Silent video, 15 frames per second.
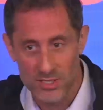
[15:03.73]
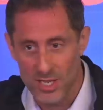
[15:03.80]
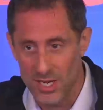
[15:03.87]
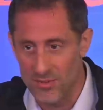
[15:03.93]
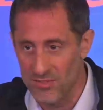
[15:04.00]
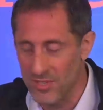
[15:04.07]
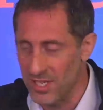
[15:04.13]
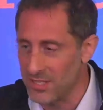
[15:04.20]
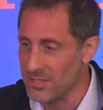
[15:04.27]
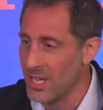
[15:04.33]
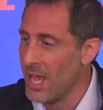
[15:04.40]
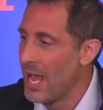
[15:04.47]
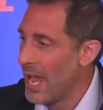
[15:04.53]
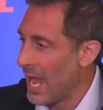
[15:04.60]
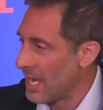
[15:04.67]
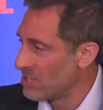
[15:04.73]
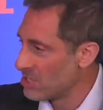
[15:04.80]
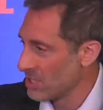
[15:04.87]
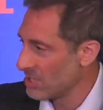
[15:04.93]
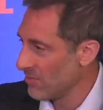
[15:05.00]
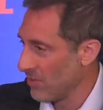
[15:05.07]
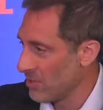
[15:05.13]
kind of things, and
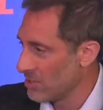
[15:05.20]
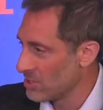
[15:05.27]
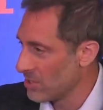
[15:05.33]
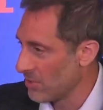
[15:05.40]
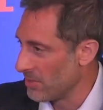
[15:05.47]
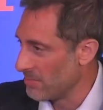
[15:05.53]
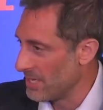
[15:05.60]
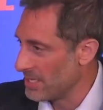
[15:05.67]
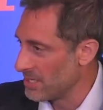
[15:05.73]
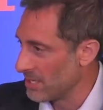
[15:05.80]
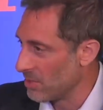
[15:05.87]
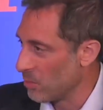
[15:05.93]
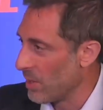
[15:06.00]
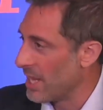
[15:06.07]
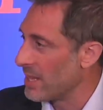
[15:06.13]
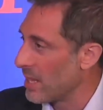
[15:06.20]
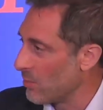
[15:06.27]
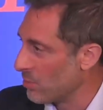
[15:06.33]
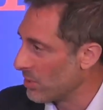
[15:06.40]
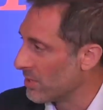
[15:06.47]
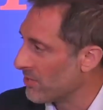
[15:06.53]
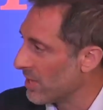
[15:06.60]
just focus on the meeting the way they
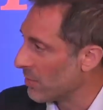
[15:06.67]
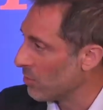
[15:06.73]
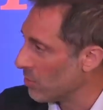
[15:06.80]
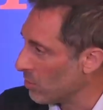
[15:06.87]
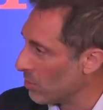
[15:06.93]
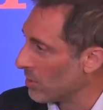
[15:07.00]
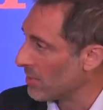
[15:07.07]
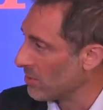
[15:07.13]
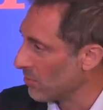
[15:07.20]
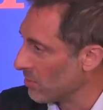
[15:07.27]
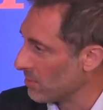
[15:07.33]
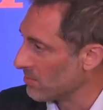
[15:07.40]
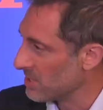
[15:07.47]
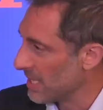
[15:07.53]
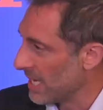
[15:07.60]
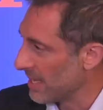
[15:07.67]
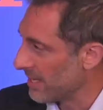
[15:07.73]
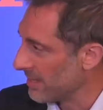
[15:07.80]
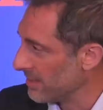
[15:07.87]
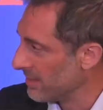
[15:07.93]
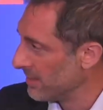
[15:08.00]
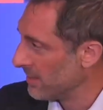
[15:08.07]
would if they were all in the room together.
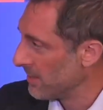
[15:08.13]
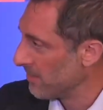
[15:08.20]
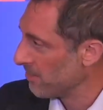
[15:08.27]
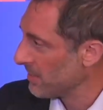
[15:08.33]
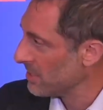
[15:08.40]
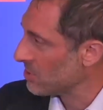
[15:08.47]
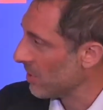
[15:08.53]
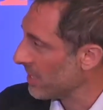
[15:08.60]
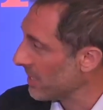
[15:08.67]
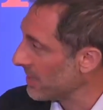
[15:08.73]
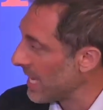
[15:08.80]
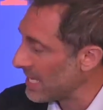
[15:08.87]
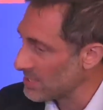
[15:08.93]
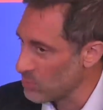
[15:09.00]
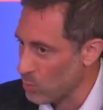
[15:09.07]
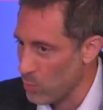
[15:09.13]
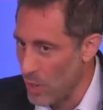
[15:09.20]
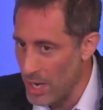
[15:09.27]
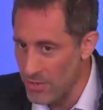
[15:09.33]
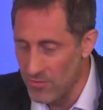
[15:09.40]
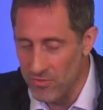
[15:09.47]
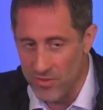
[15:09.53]
And so I think that's
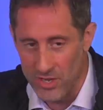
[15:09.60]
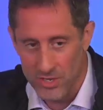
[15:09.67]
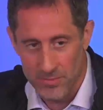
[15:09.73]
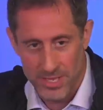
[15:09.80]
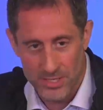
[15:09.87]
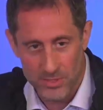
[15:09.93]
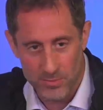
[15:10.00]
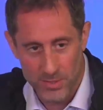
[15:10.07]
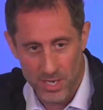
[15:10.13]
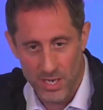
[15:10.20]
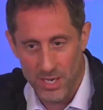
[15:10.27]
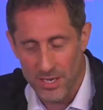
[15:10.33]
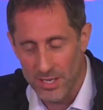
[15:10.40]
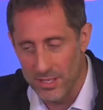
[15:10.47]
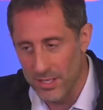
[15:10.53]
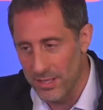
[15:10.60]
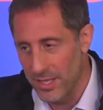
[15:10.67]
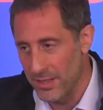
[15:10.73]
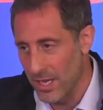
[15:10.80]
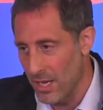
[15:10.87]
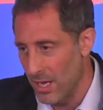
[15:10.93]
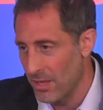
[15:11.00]
one fundamental part. And I think then
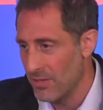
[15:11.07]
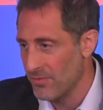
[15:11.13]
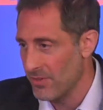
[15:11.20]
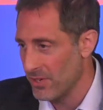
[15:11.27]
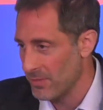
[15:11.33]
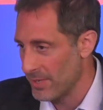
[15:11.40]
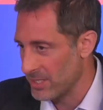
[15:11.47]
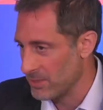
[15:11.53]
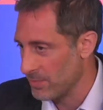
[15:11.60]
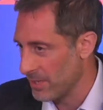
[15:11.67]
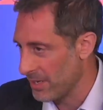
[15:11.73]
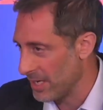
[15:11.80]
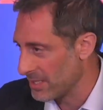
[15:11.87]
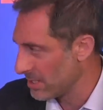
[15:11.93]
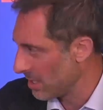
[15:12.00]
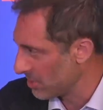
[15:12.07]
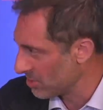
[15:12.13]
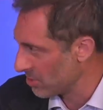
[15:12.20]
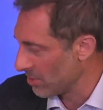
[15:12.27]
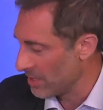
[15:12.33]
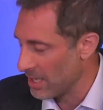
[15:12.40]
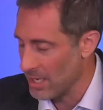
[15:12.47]
the other fundamental part I touched
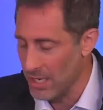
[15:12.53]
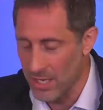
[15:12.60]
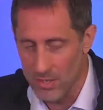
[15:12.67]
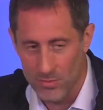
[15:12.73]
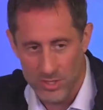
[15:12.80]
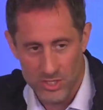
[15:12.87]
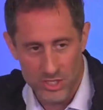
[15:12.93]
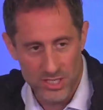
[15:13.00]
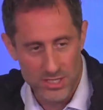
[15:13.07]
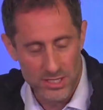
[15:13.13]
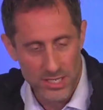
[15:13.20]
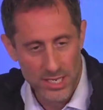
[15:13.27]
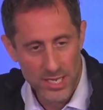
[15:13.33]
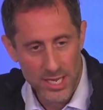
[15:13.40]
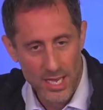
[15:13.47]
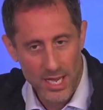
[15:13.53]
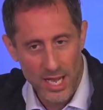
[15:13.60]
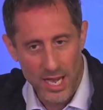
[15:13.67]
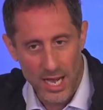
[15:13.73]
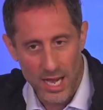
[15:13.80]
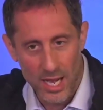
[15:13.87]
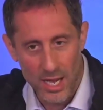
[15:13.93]
on earlier, which is
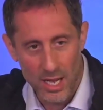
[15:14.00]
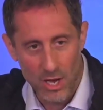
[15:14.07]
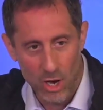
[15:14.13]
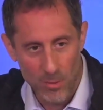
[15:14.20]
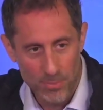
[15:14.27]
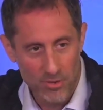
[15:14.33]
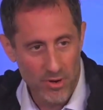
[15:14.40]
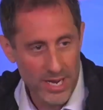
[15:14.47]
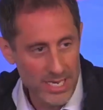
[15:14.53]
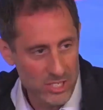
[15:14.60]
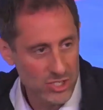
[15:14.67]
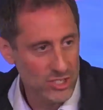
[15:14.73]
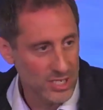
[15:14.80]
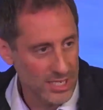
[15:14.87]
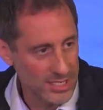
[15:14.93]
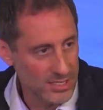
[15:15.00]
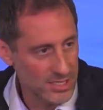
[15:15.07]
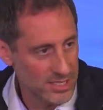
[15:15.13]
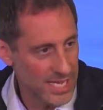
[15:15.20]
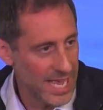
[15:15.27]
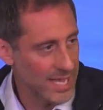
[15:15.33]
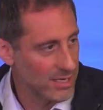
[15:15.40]
operationally,
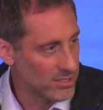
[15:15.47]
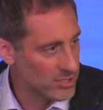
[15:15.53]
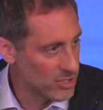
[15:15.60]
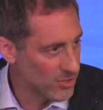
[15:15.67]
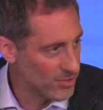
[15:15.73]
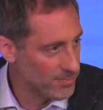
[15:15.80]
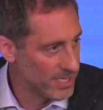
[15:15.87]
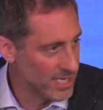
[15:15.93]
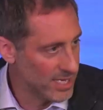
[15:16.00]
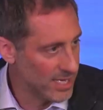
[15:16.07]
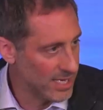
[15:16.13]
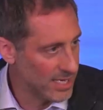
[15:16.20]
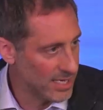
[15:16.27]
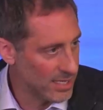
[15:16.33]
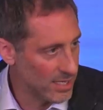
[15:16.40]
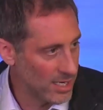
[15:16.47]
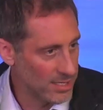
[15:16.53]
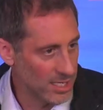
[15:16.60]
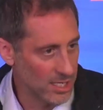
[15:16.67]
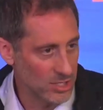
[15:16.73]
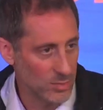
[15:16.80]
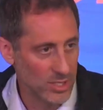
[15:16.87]
scale is going to be key. I
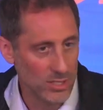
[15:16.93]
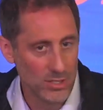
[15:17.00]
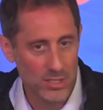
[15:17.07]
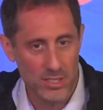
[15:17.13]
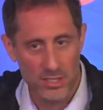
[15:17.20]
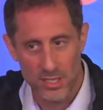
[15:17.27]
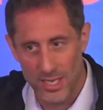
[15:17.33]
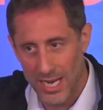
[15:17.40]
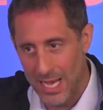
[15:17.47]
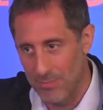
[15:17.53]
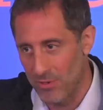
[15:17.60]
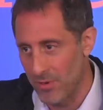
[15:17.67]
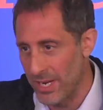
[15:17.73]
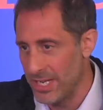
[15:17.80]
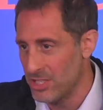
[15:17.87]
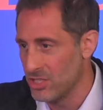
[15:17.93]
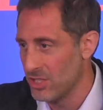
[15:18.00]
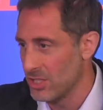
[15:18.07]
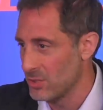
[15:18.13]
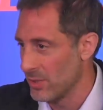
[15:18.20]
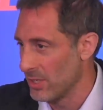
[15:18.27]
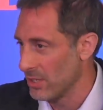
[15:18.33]
think as we look at collaboration,
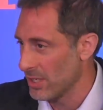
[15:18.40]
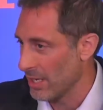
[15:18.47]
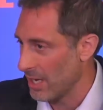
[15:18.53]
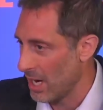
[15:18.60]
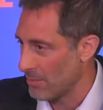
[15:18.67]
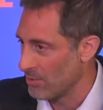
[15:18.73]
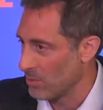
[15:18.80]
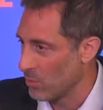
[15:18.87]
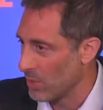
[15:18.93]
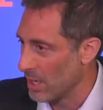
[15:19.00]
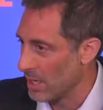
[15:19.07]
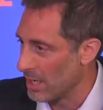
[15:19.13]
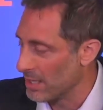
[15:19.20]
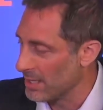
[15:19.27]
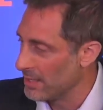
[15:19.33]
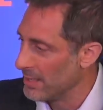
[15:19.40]
as we look at hybrid work,